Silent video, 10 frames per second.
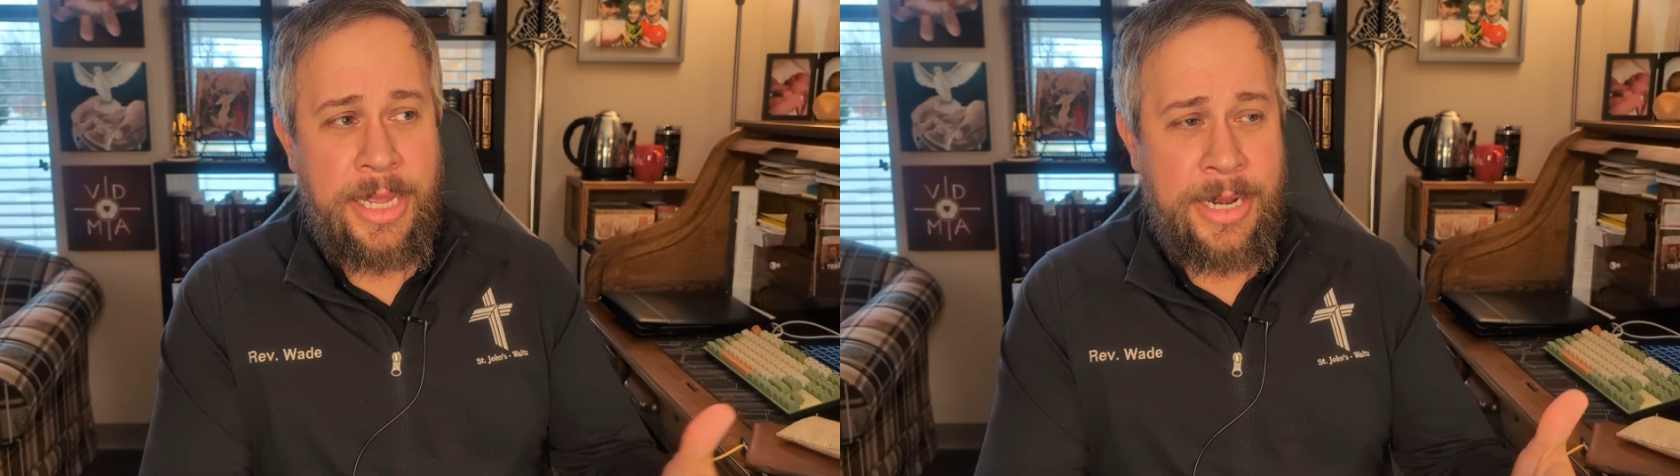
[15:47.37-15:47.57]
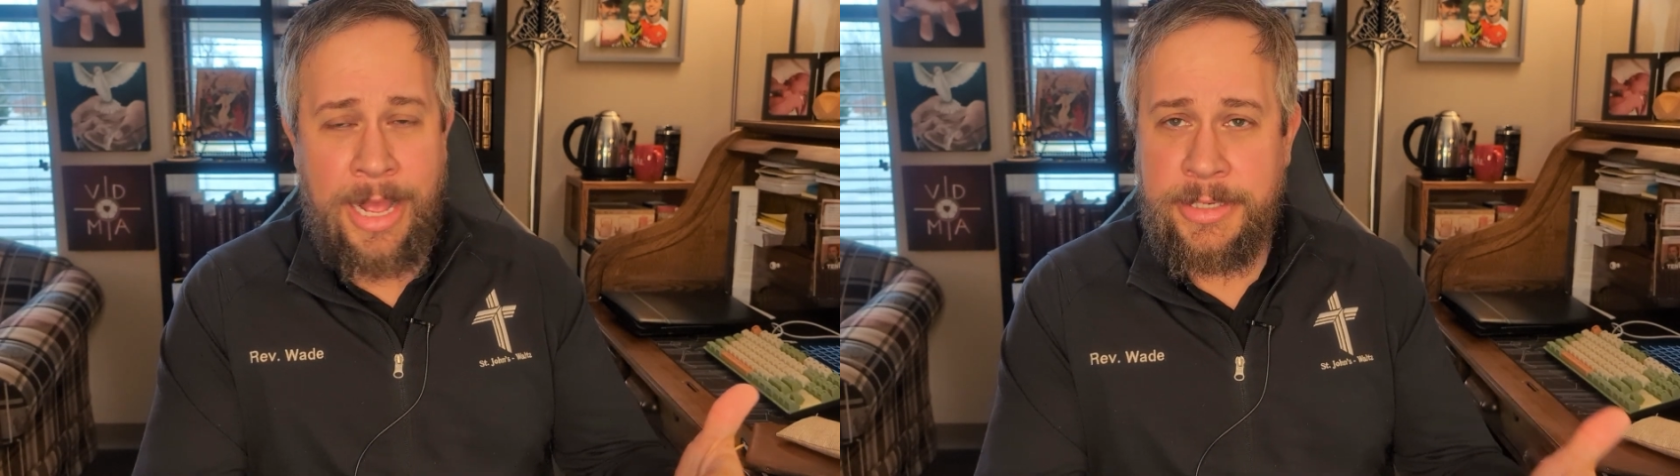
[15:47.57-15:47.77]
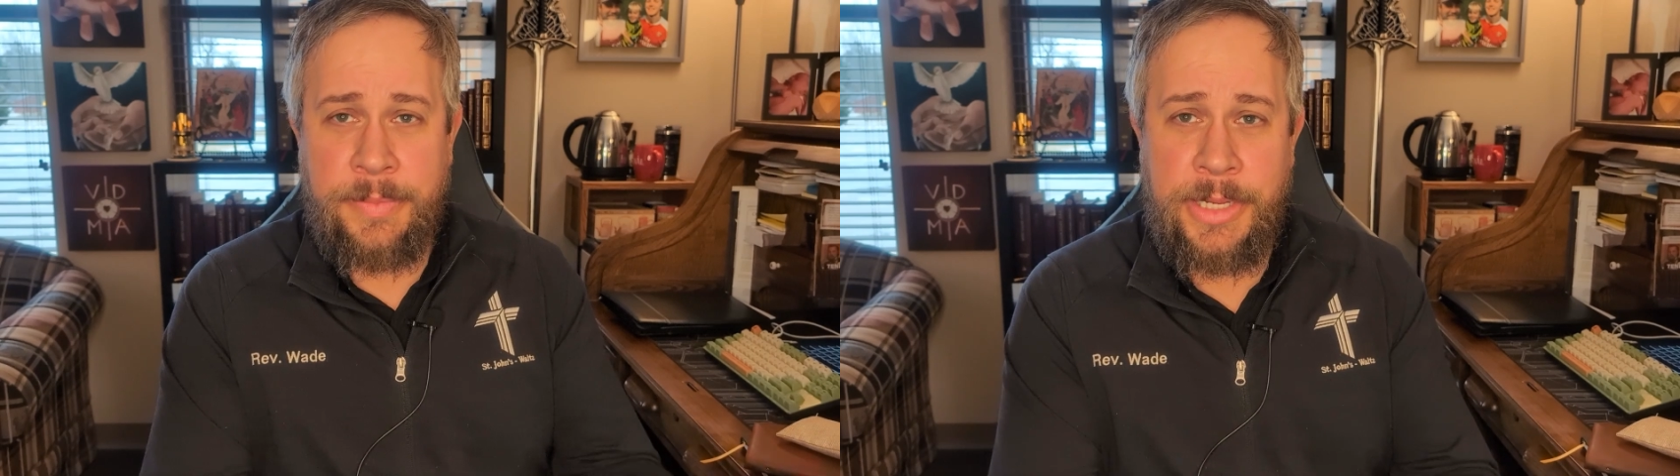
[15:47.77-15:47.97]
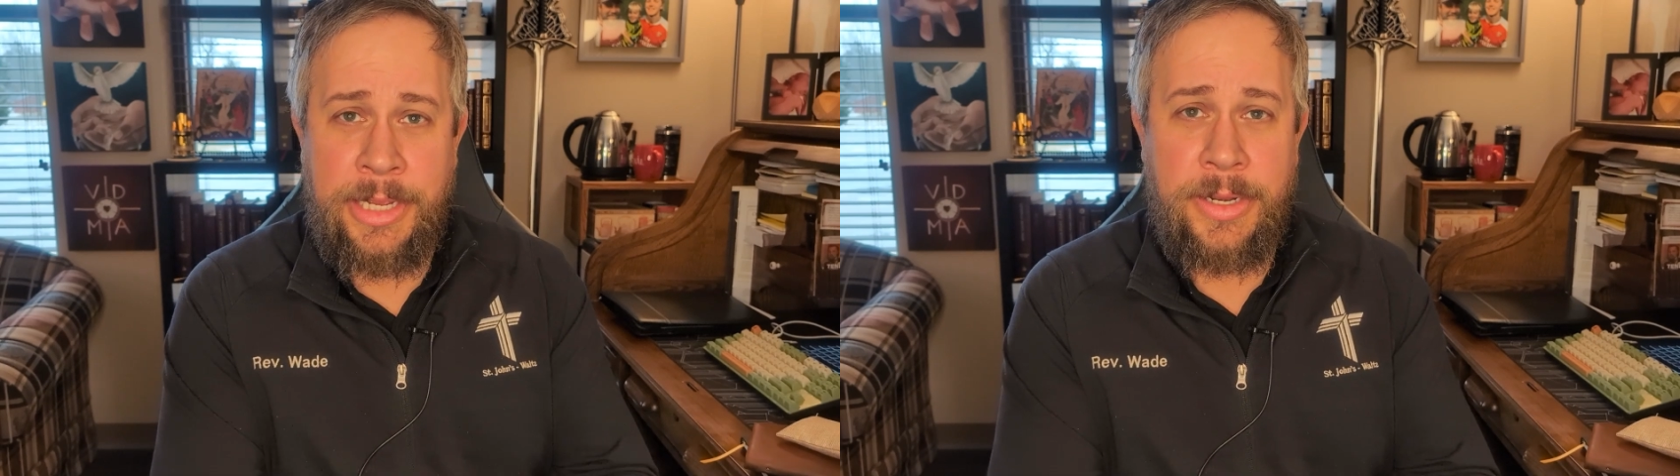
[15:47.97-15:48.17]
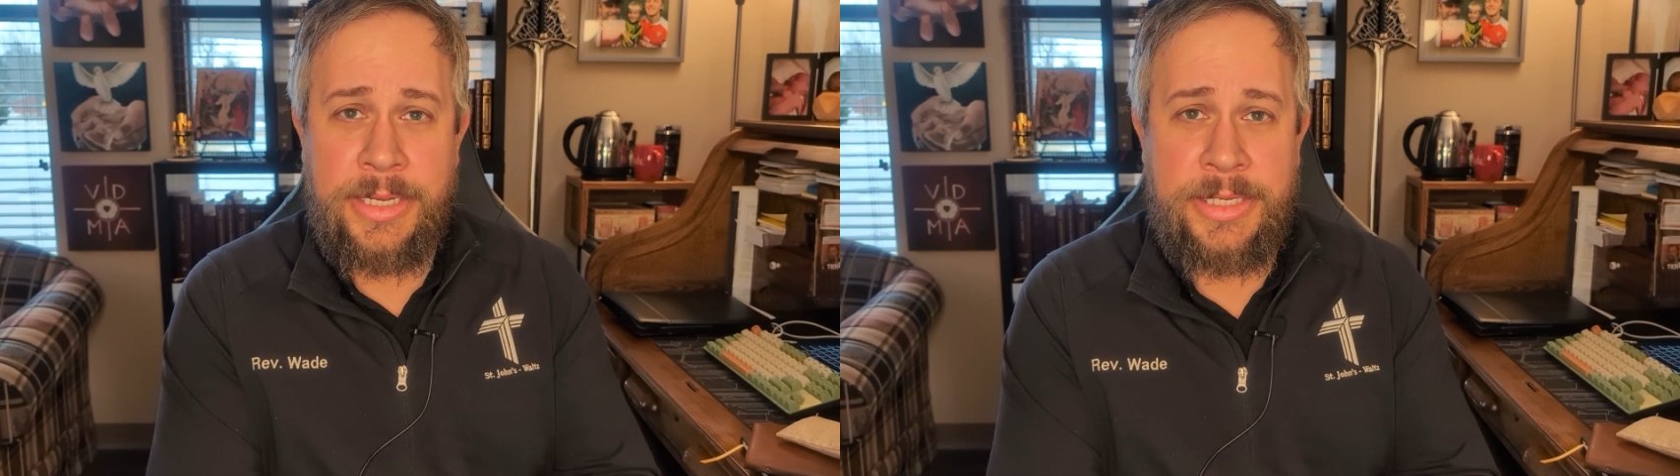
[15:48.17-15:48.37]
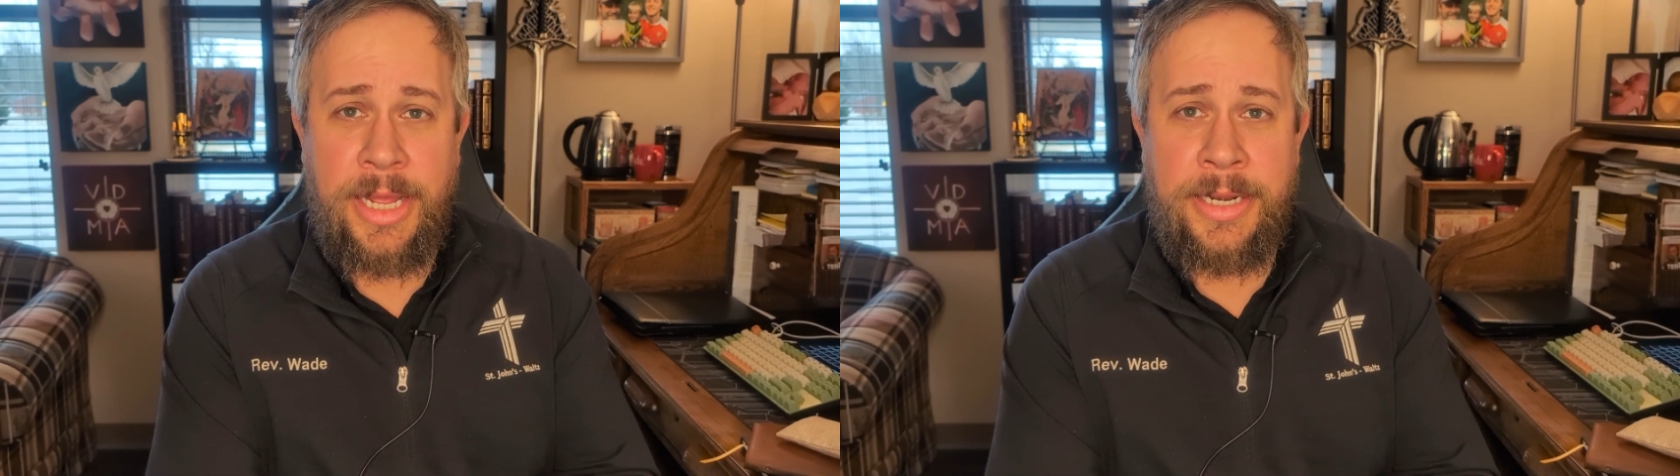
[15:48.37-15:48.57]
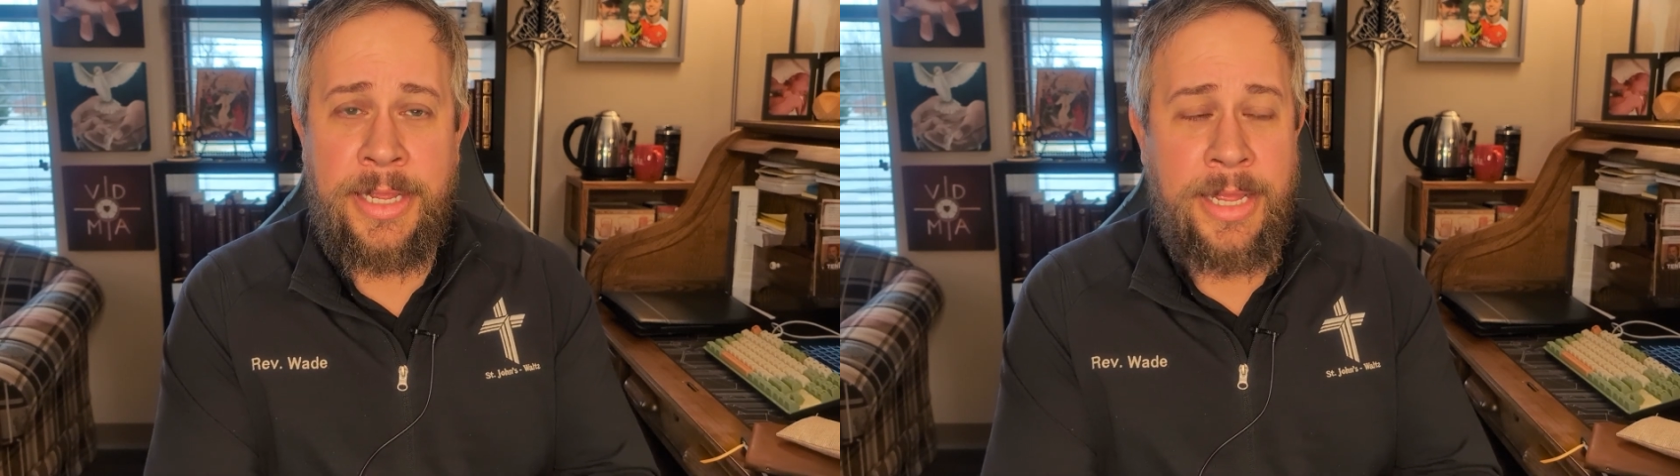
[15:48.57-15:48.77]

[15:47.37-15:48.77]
and ask him to heal his son,